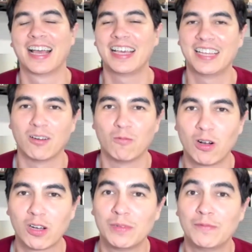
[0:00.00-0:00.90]
Hey there,
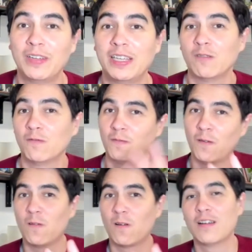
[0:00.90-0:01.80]
welcome to video
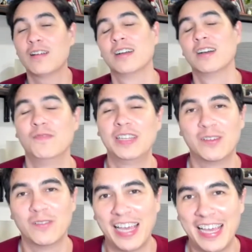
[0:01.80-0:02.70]
4 of
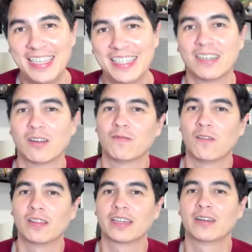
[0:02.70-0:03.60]
video 8 in our
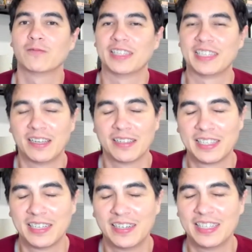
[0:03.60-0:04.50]
Falling in Love with
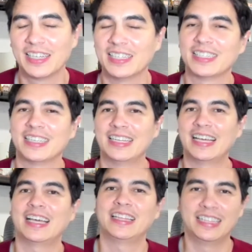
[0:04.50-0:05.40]
Sales series. And
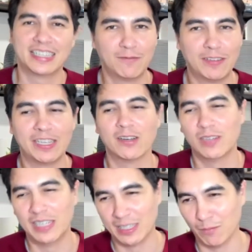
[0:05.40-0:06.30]
today, this
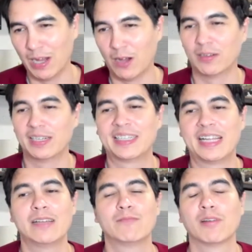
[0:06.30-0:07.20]
video is about
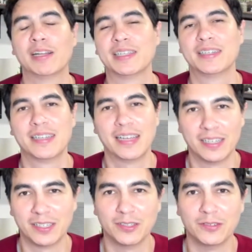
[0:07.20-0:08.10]
staying present
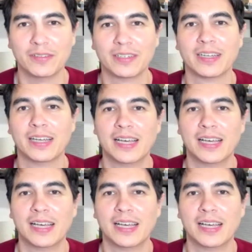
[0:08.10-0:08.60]
and attuned.